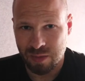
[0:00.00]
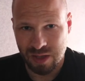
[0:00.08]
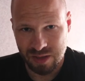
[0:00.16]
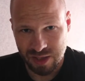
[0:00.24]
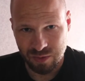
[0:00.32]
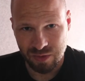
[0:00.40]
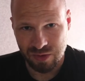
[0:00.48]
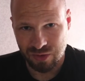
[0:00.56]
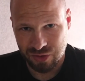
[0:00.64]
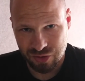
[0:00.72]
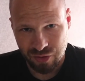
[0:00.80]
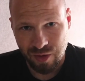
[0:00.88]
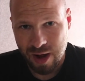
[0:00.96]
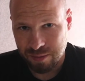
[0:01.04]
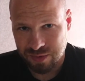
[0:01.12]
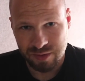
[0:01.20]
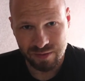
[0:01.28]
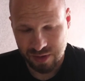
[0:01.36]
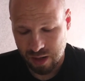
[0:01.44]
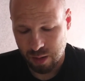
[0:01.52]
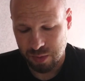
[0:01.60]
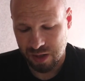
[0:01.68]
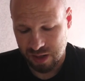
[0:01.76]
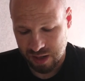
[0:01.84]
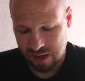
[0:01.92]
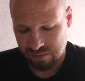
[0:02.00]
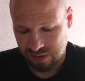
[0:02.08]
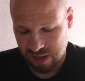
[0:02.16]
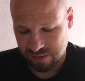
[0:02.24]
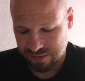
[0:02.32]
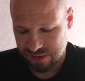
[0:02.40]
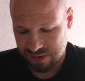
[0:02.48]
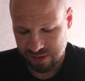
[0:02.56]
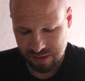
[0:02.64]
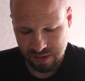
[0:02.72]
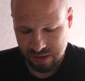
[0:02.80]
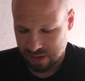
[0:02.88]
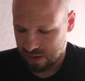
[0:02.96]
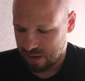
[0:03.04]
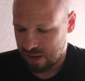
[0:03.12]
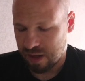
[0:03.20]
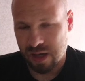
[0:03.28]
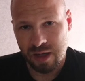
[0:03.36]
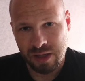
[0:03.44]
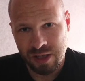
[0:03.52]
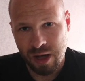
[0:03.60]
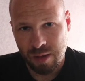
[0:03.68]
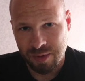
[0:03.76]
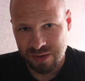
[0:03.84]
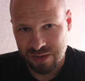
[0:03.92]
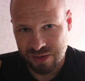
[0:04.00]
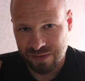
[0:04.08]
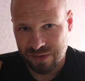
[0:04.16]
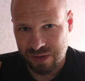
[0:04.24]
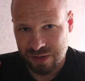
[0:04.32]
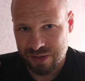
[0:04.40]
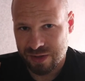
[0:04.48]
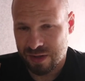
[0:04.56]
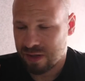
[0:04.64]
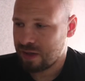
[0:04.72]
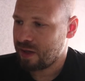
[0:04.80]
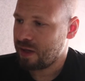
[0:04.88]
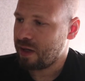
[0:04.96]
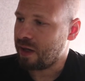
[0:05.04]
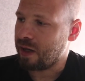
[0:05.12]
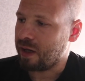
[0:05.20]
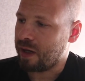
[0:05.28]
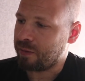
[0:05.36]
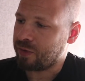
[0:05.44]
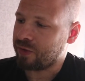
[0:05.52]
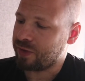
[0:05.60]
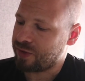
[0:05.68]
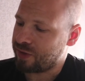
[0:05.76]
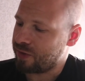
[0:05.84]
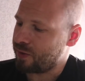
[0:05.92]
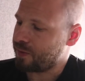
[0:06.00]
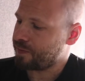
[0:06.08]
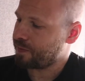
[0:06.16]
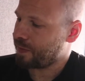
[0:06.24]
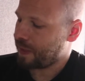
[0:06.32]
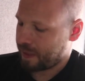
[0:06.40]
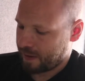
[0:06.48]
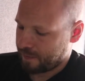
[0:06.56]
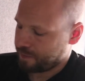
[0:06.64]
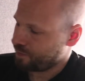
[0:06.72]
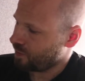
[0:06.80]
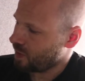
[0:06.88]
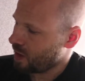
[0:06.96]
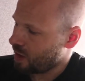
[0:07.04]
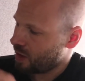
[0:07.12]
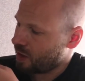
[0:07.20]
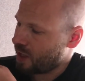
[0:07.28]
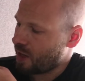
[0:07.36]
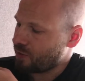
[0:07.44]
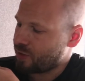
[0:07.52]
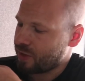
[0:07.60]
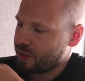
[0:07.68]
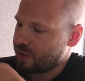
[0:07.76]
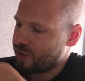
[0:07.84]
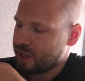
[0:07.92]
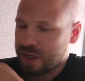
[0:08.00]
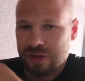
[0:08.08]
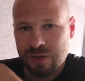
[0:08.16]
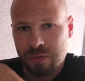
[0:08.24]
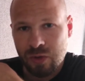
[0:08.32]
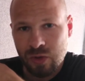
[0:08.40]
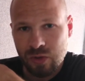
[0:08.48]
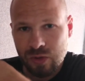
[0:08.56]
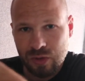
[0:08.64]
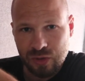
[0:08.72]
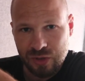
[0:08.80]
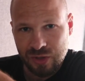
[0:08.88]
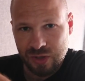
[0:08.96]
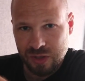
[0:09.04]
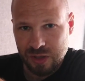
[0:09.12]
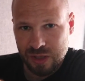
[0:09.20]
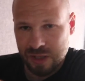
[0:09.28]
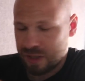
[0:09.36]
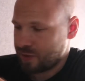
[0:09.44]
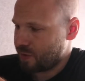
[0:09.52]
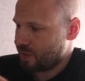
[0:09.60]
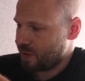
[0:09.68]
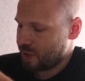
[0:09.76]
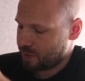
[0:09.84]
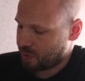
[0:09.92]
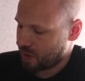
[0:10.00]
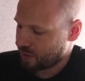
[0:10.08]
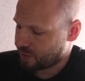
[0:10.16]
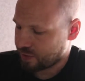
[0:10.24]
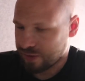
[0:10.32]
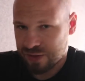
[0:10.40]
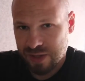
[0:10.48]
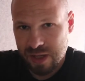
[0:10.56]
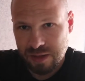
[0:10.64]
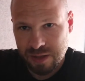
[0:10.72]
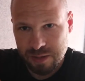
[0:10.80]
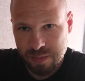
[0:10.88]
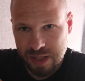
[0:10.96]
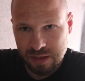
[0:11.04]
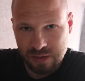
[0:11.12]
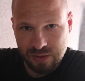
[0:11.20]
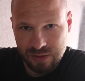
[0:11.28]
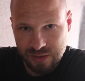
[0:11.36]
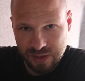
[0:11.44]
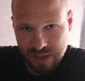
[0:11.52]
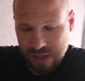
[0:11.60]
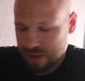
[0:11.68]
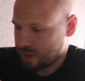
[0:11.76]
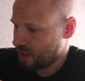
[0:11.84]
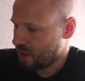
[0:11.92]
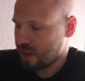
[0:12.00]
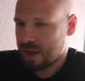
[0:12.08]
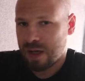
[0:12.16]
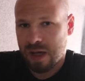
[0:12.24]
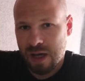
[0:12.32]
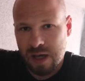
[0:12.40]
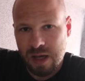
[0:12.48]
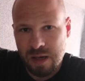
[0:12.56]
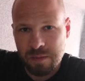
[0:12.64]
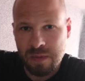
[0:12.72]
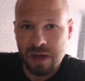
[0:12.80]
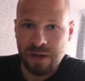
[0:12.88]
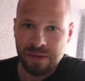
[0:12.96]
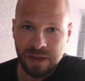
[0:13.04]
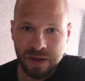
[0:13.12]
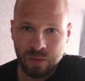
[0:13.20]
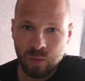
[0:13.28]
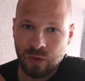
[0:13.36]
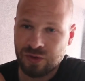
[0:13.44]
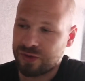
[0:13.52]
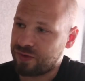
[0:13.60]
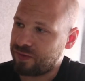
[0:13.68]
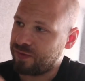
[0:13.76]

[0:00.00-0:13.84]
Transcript: ability with the scraps of carpet I have left, carpet this first. I'm going to countersink some holes into these parts on the side, these paddles on the side, and then once